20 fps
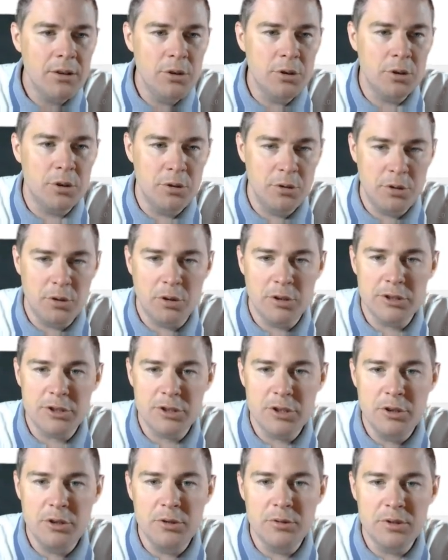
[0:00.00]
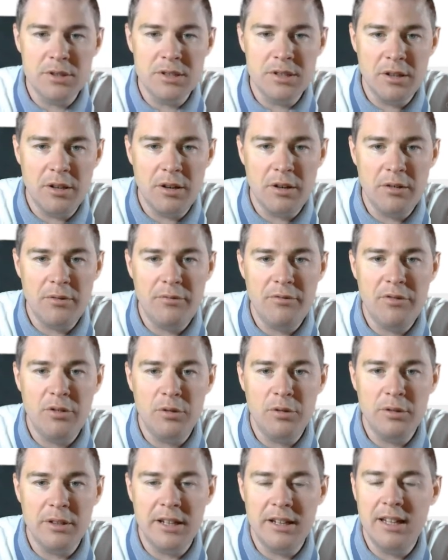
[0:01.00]
You could also use a
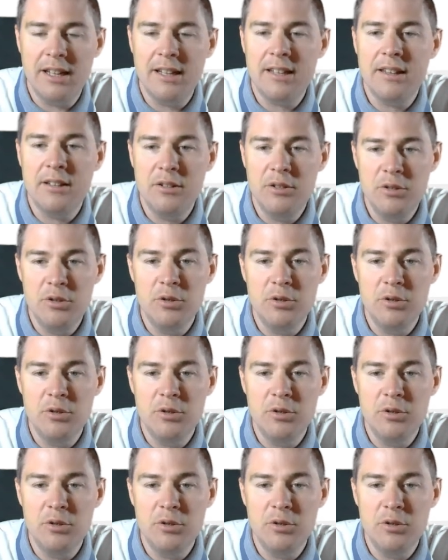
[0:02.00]
folder that